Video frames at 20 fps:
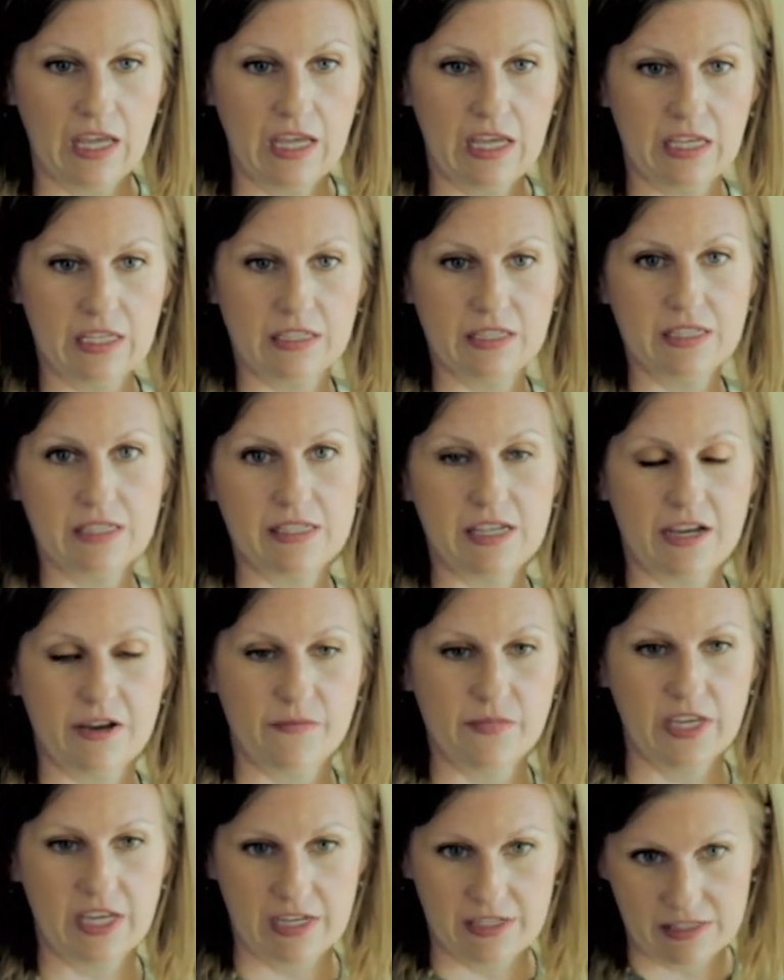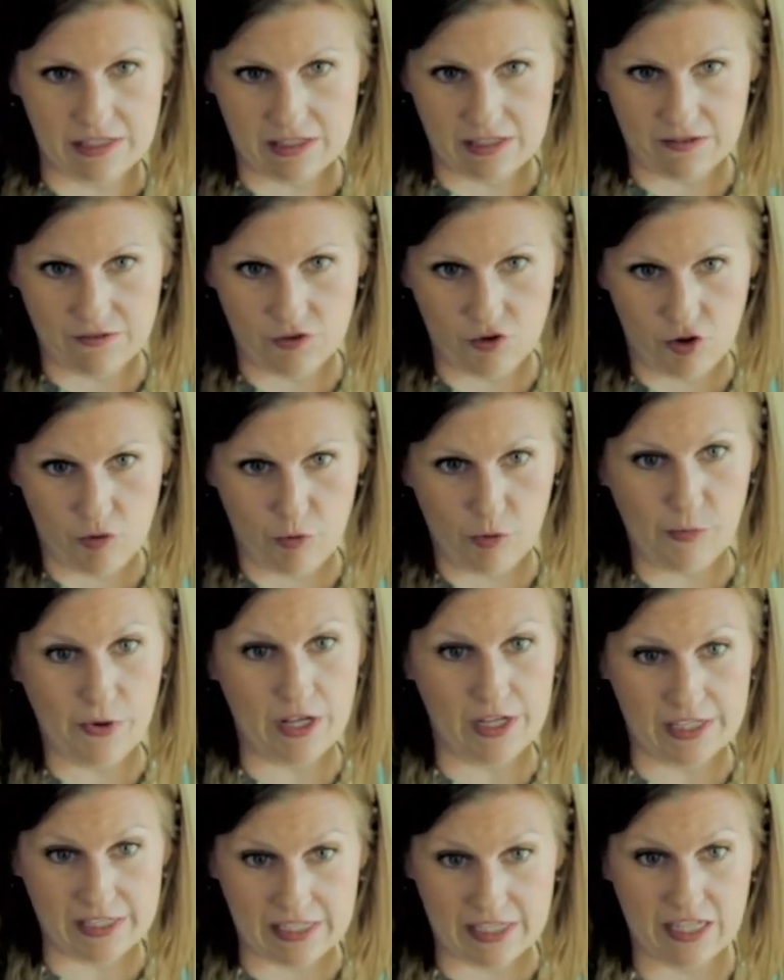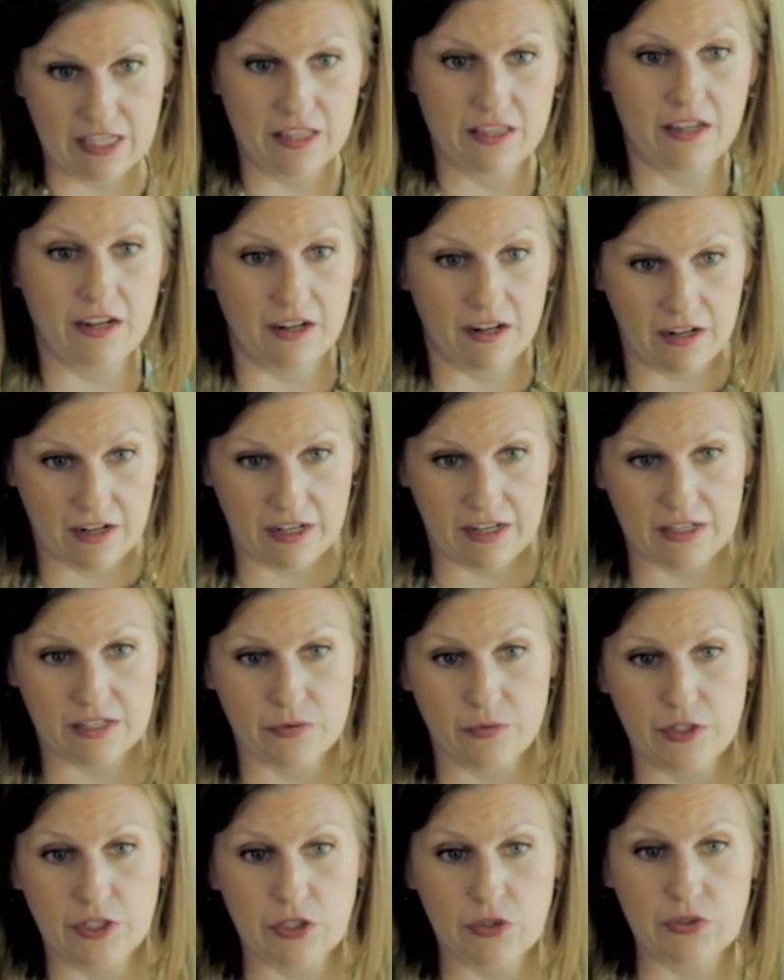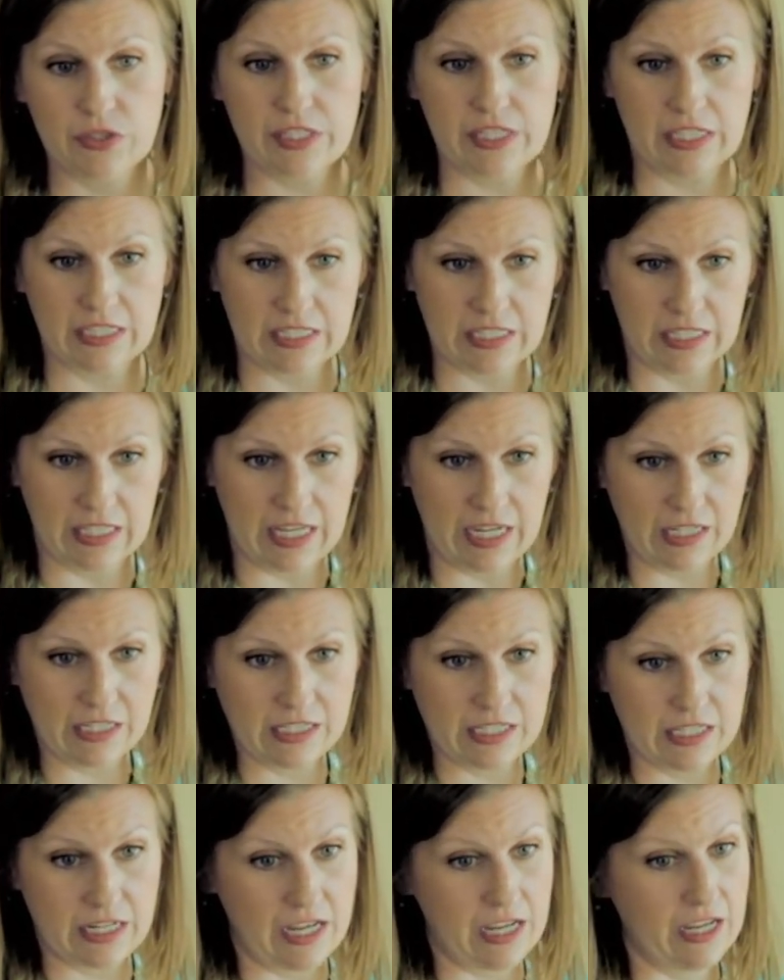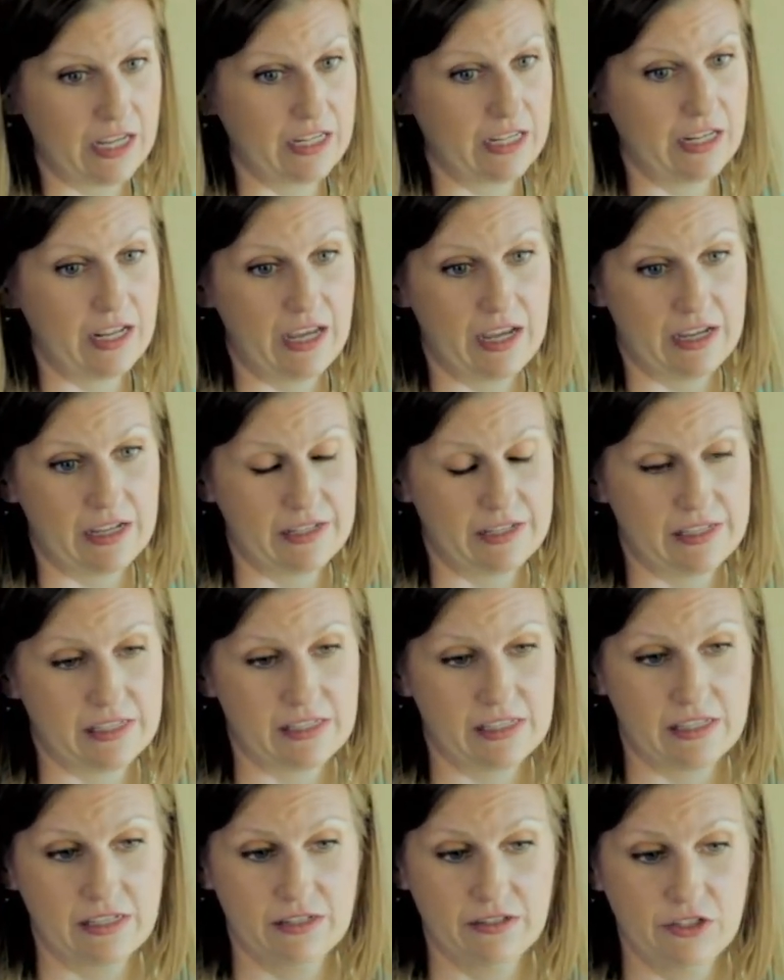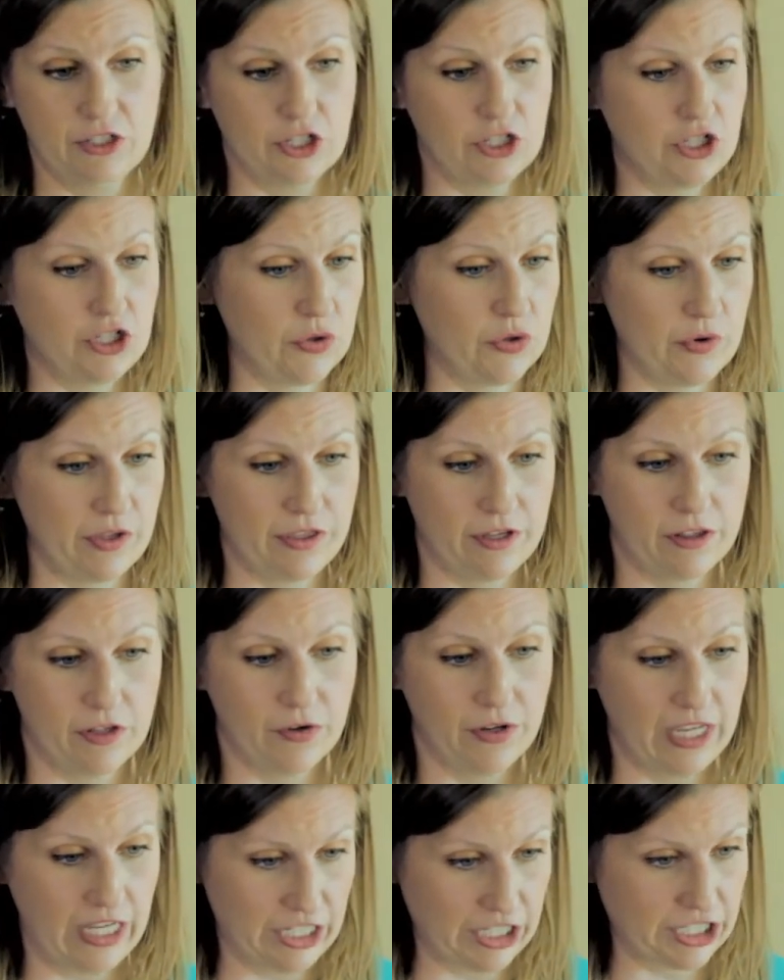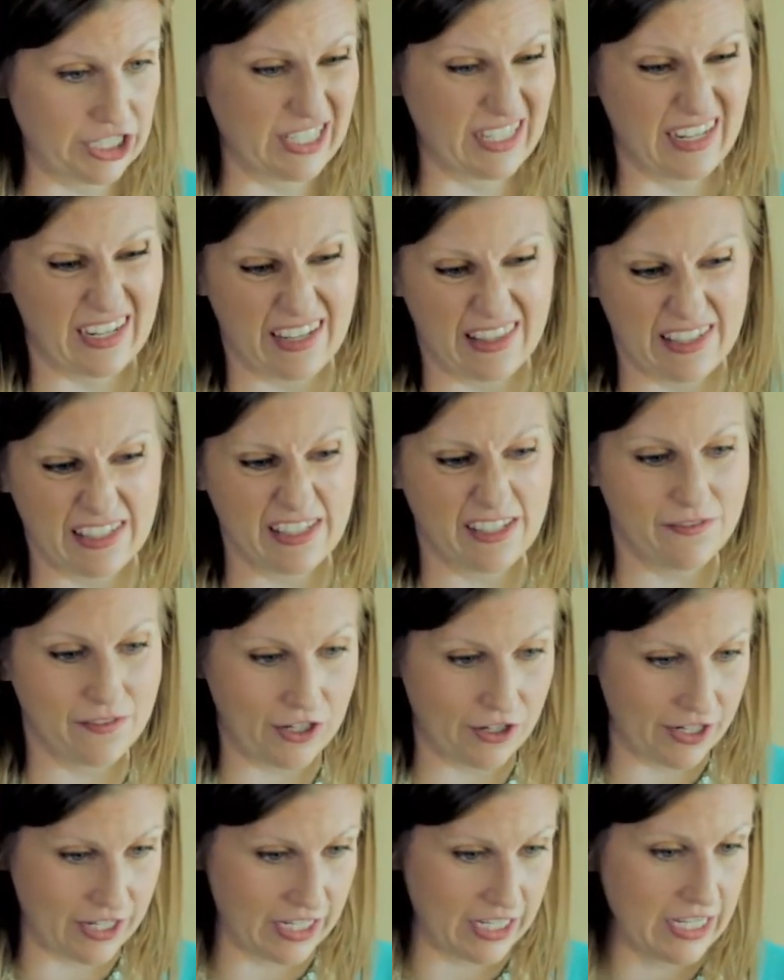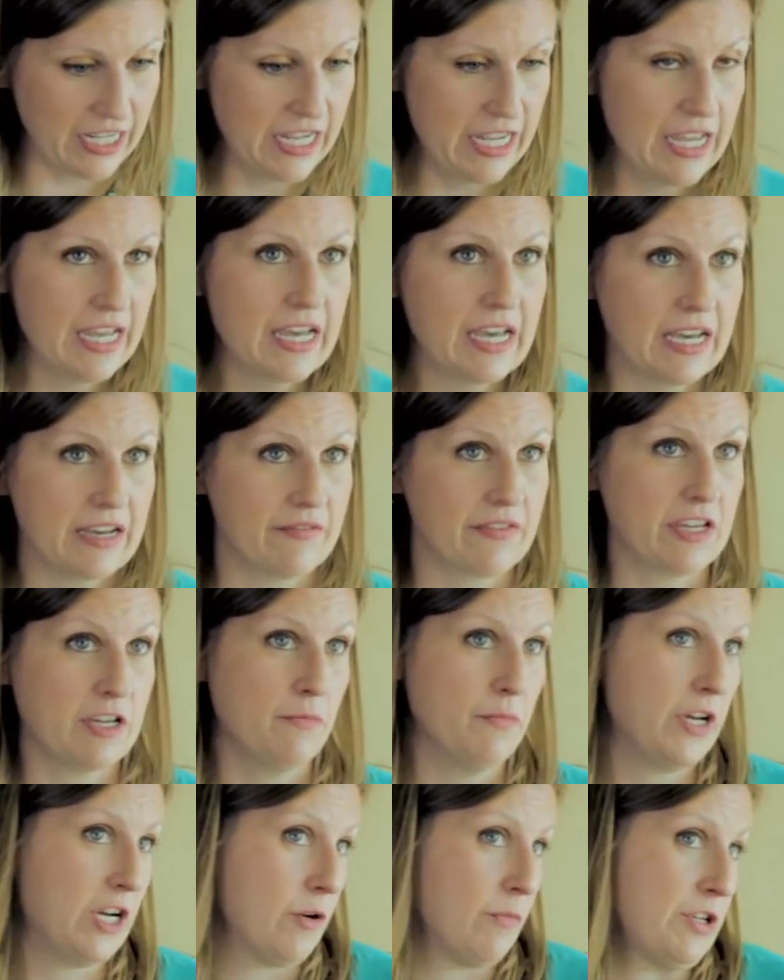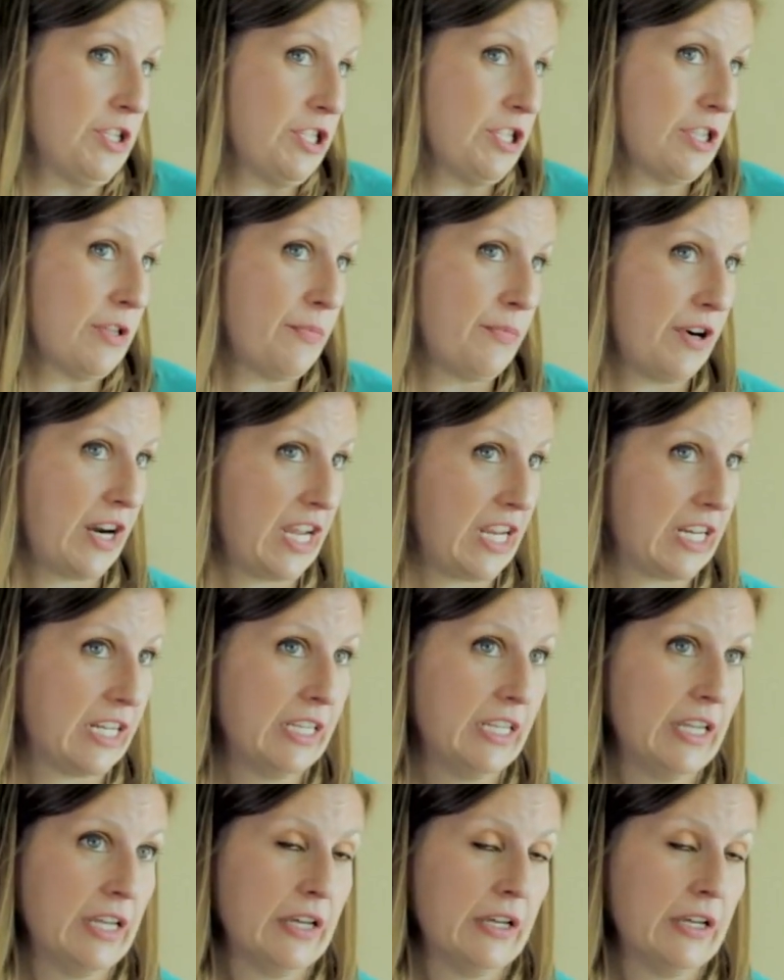In some cases of cerebral palsy, there is reduced intellect, and it has to with the location and the severity of the impairment to the brain.